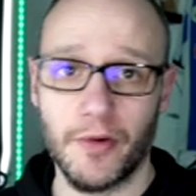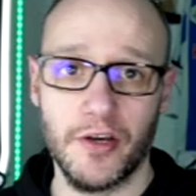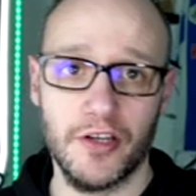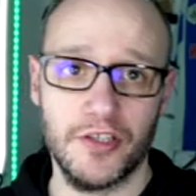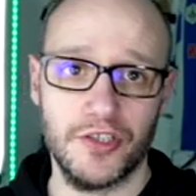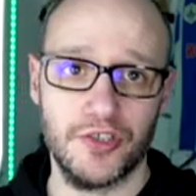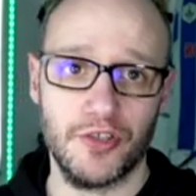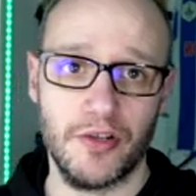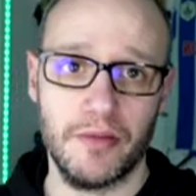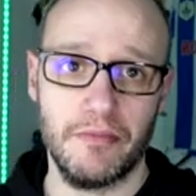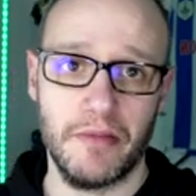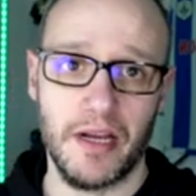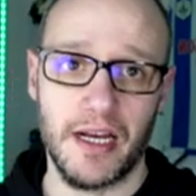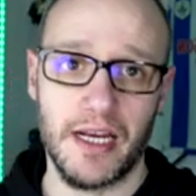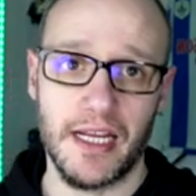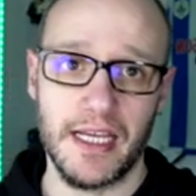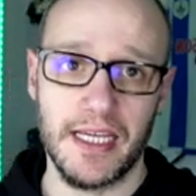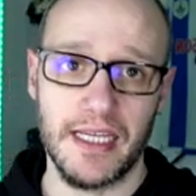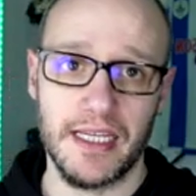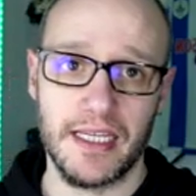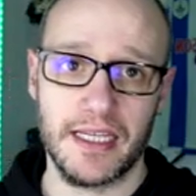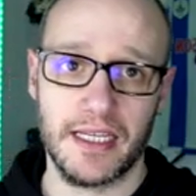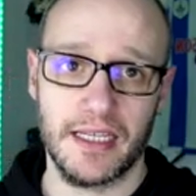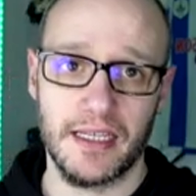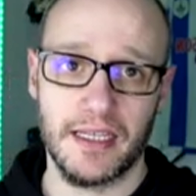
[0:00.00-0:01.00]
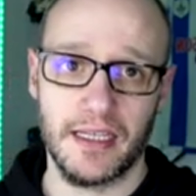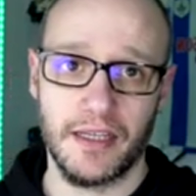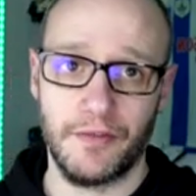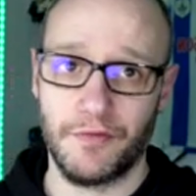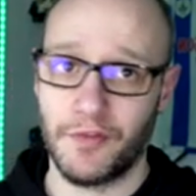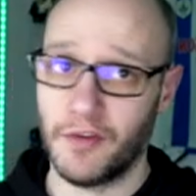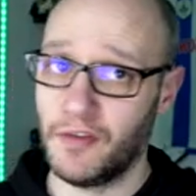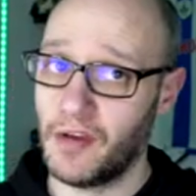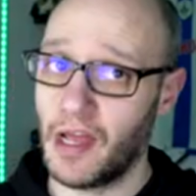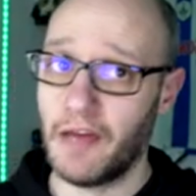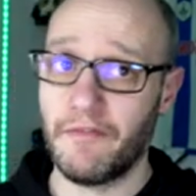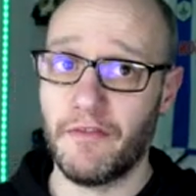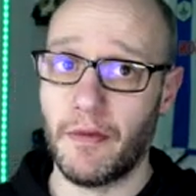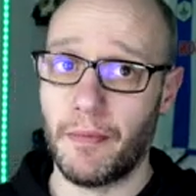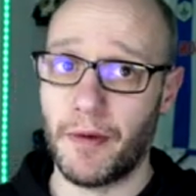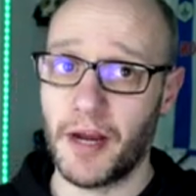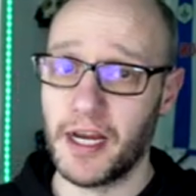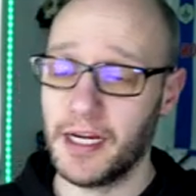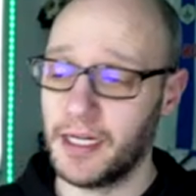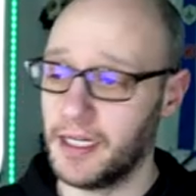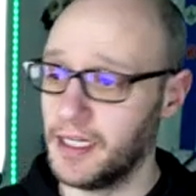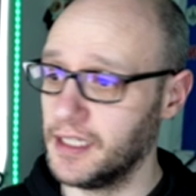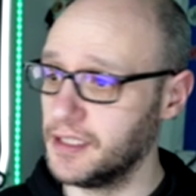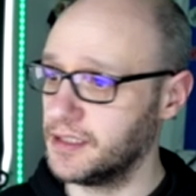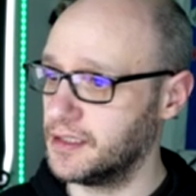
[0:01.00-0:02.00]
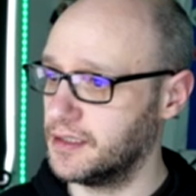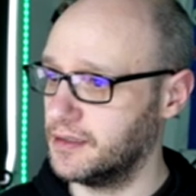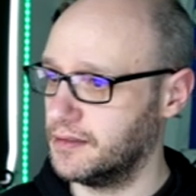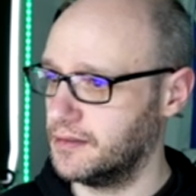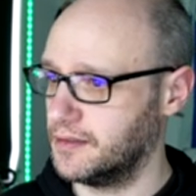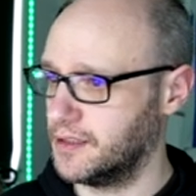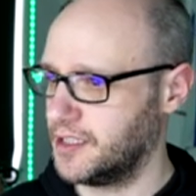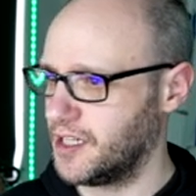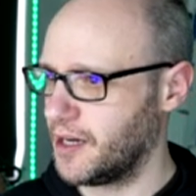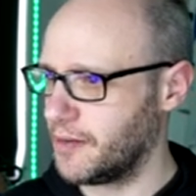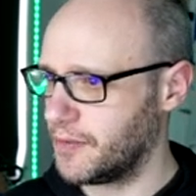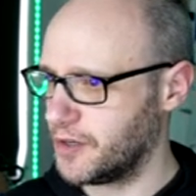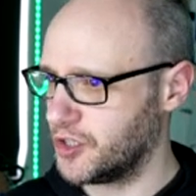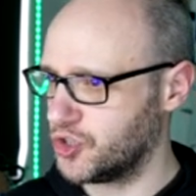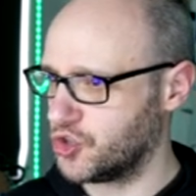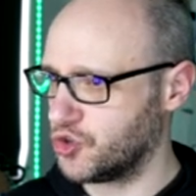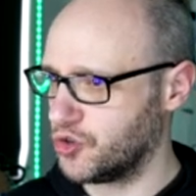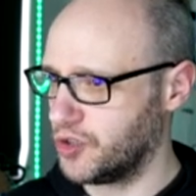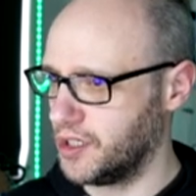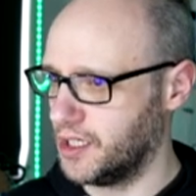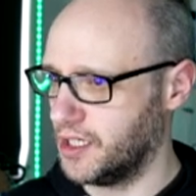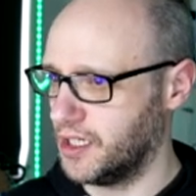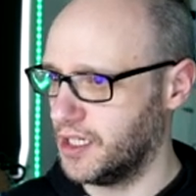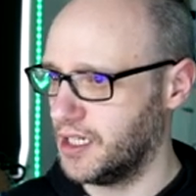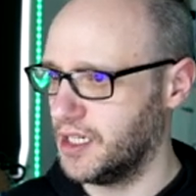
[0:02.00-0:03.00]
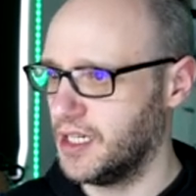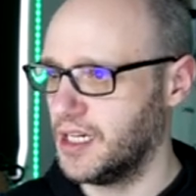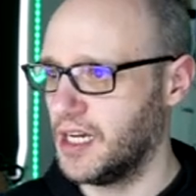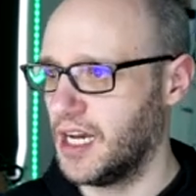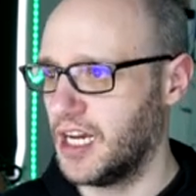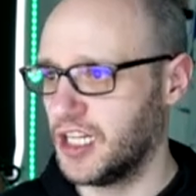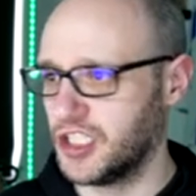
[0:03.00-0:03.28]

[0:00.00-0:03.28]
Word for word: If you want to join my league, if you never played this, come and join.